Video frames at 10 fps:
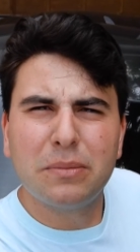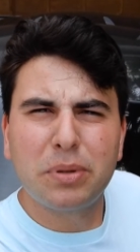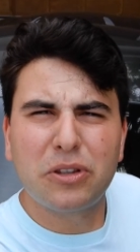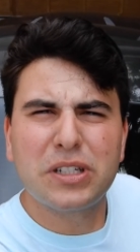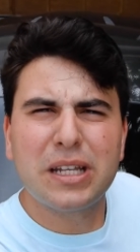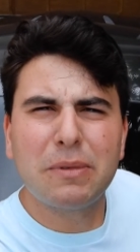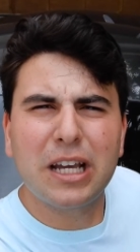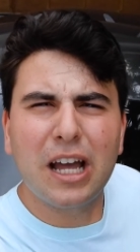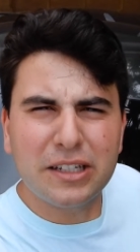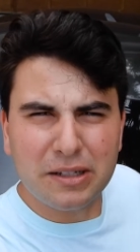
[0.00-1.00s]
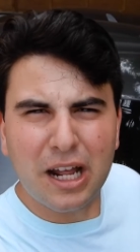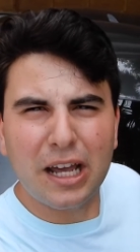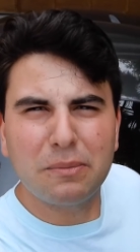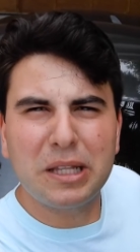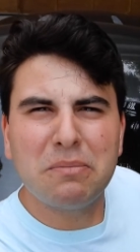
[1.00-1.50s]
But there's something
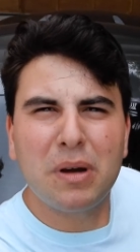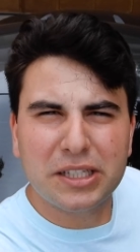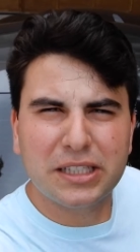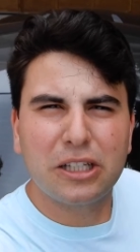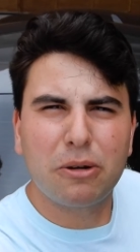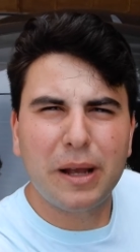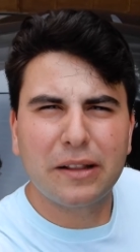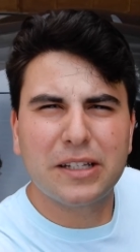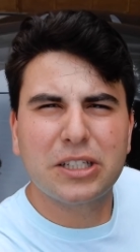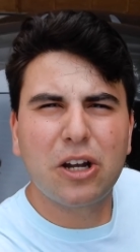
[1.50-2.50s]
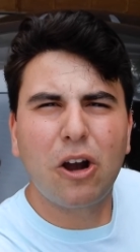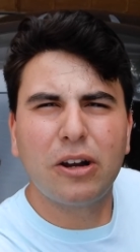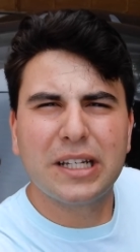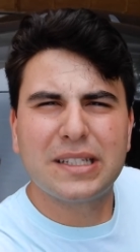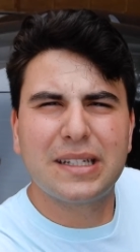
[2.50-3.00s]
undeniably muscular about this
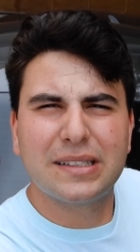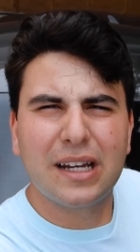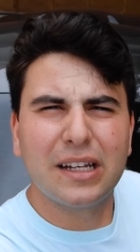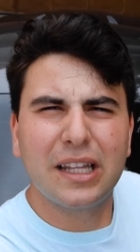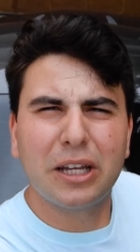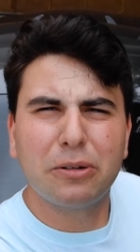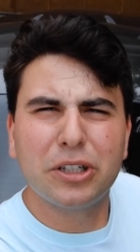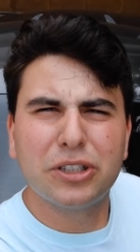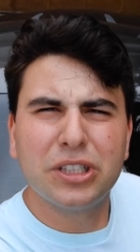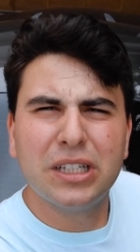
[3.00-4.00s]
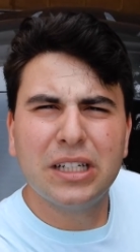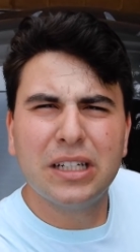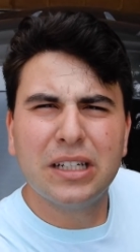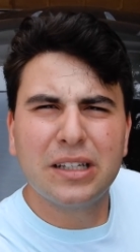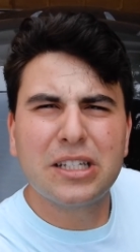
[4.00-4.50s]
car in its design language.
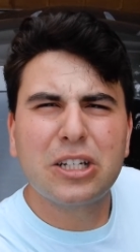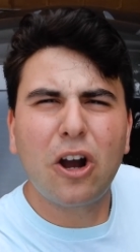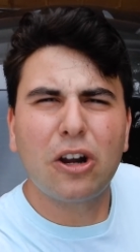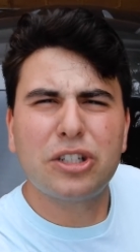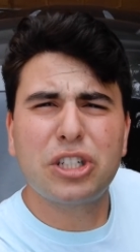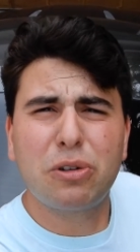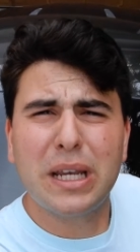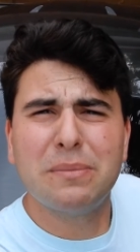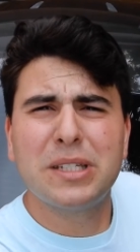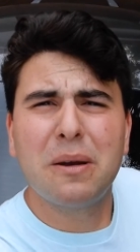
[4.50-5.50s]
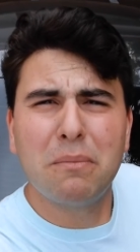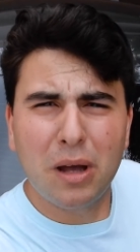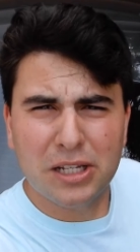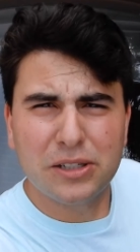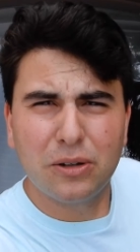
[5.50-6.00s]
This car screams
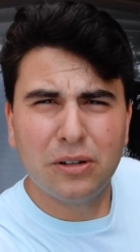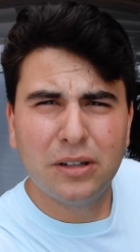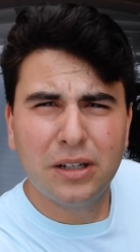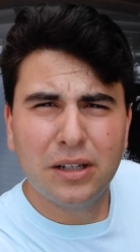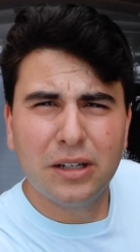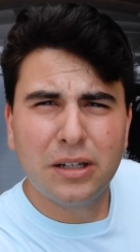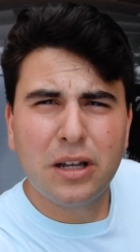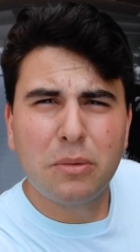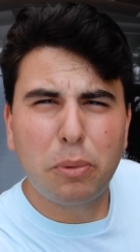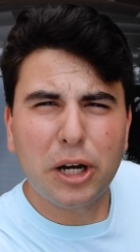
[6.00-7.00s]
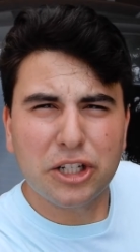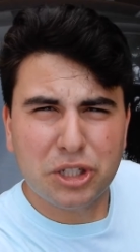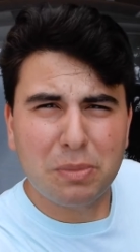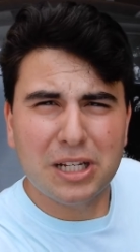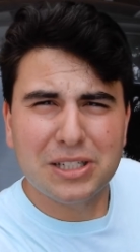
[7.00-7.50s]
muscle.
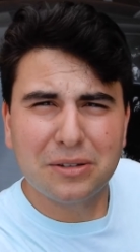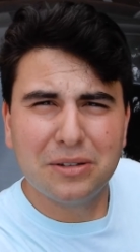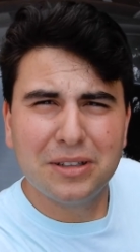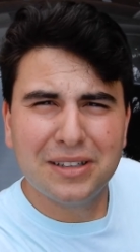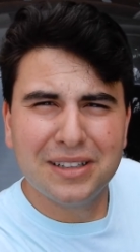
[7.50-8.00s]
British muscle.